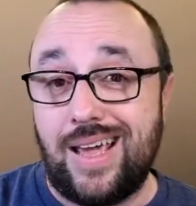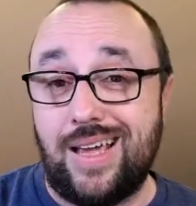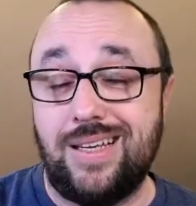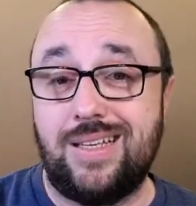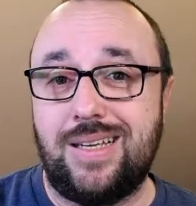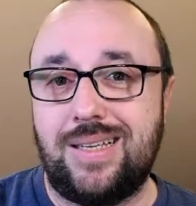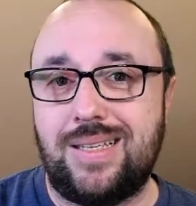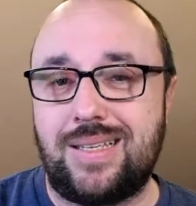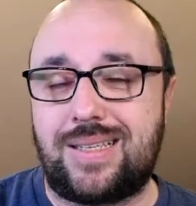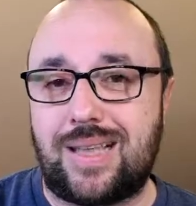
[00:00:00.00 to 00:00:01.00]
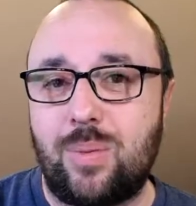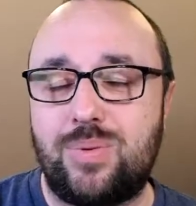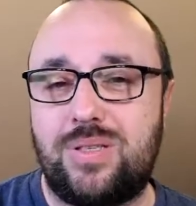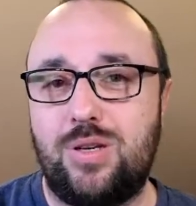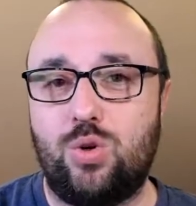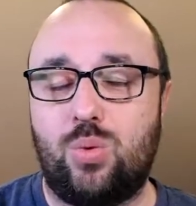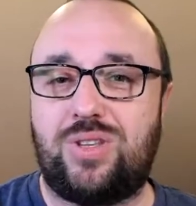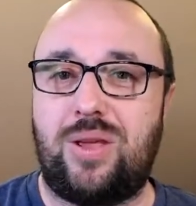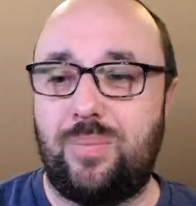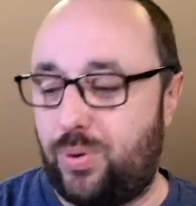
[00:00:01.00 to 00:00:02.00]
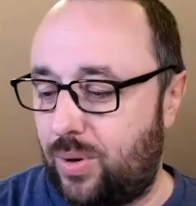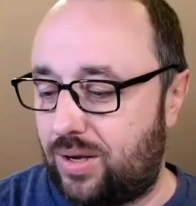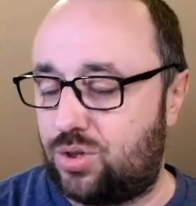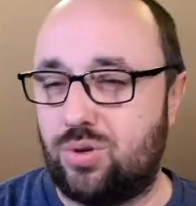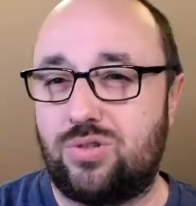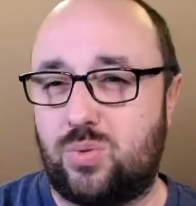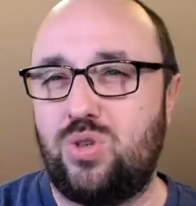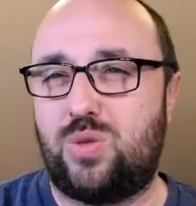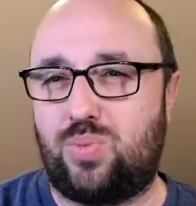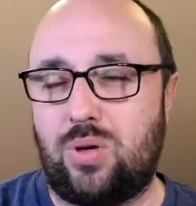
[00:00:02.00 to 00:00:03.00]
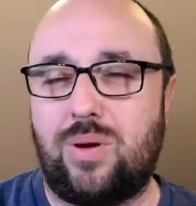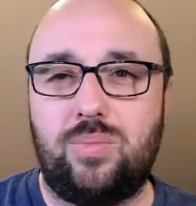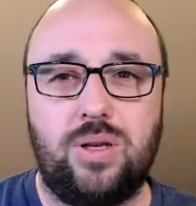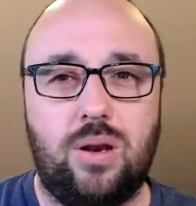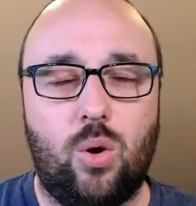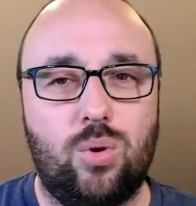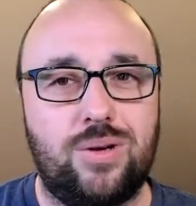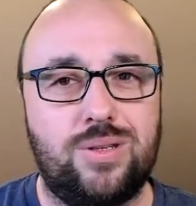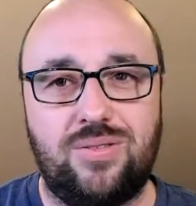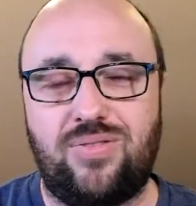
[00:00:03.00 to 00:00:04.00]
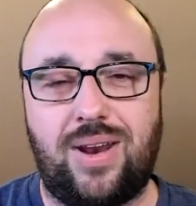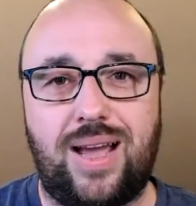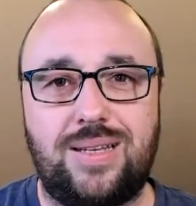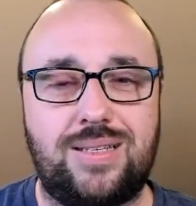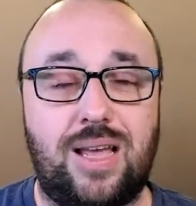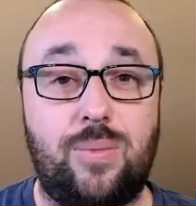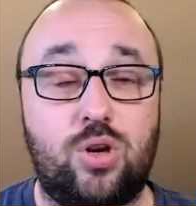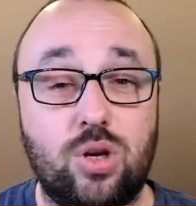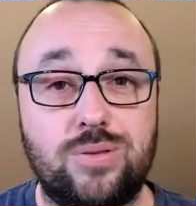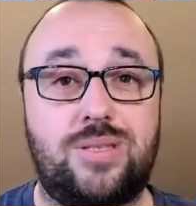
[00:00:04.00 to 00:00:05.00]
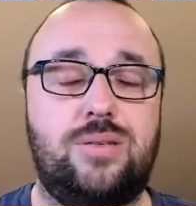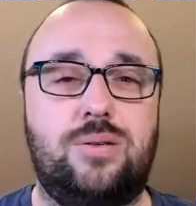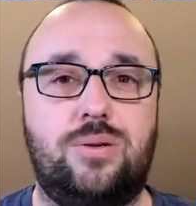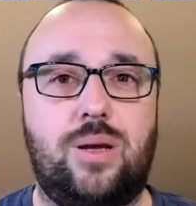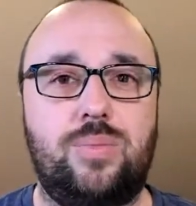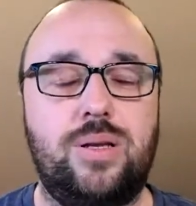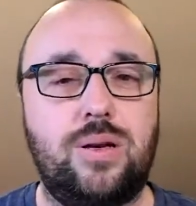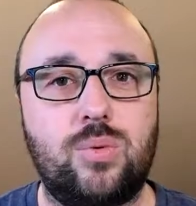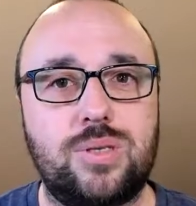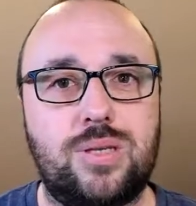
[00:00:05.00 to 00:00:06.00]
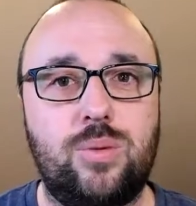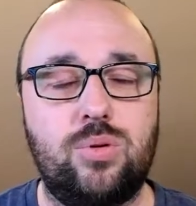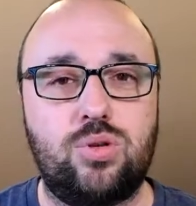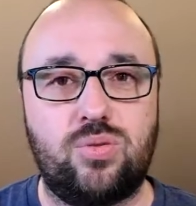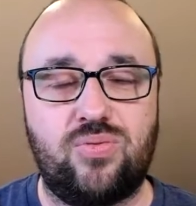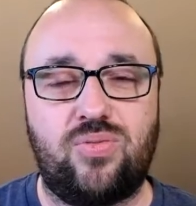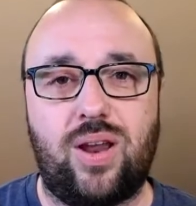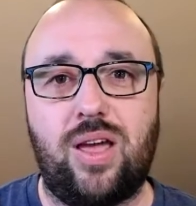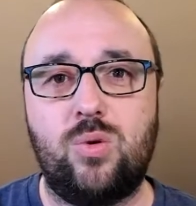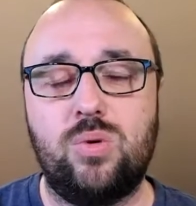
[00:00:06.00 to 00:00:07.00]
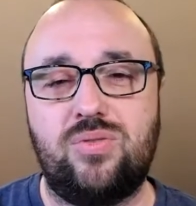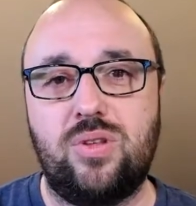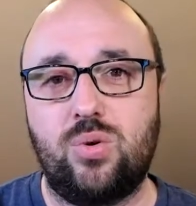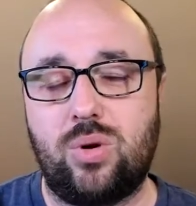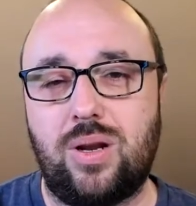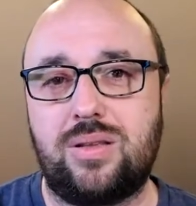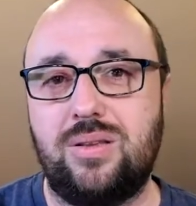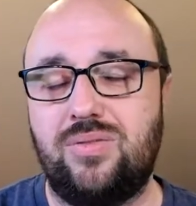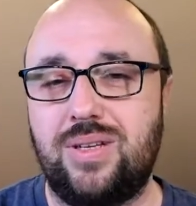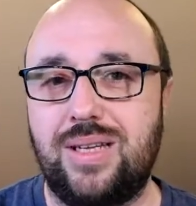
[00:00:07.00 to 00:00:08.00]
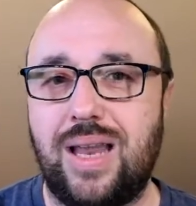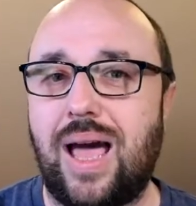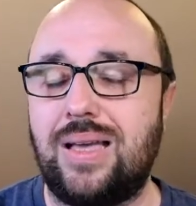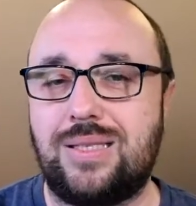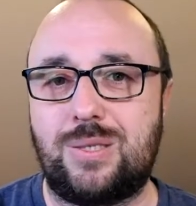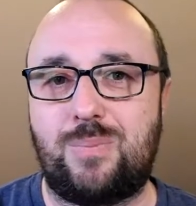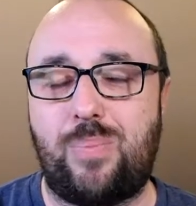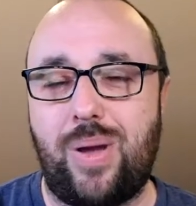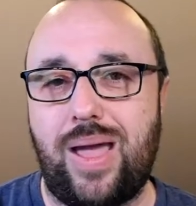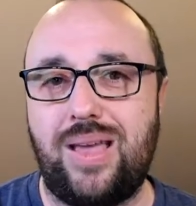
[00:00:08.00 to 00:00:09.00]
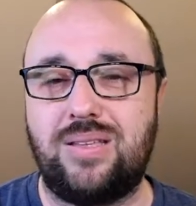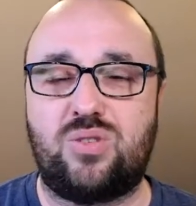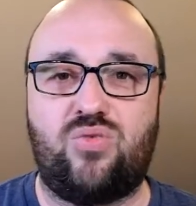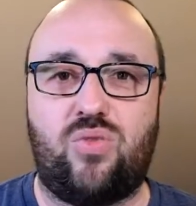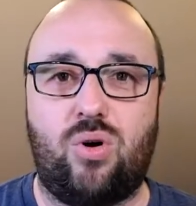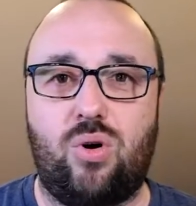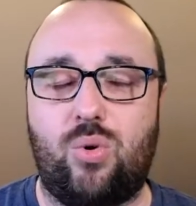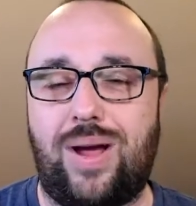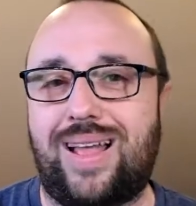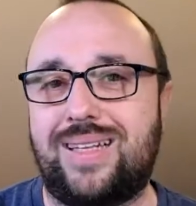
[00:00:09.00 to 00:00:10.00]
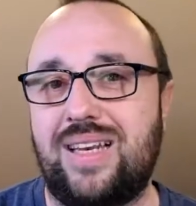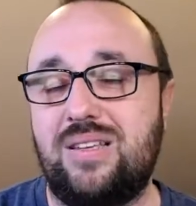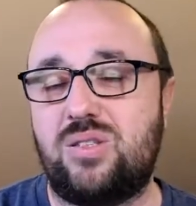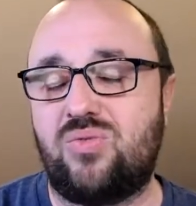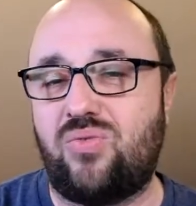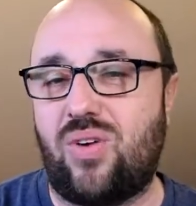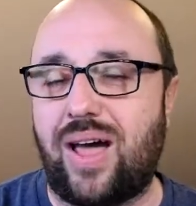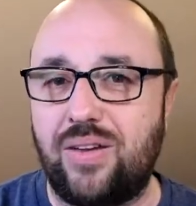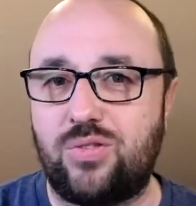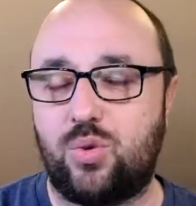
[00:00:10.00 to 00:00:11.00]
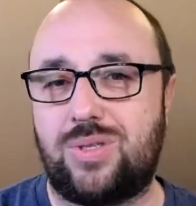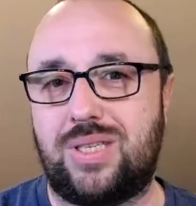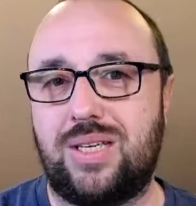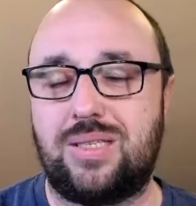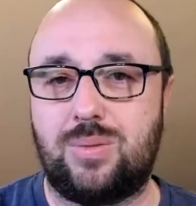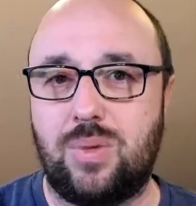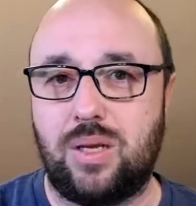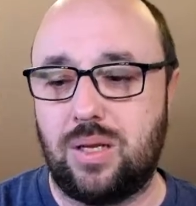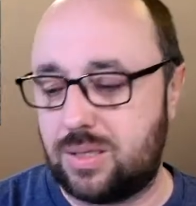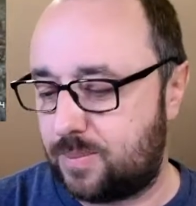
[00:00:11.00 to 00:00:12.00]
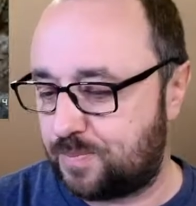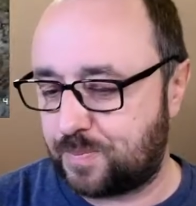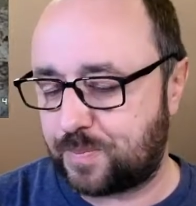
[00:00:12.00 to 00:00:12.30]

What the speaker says: in the sub-zero temperatures, which probably lowered the flight time considerably, I was able to fly with the relatively nice pace for at least 5 to 6 minutes.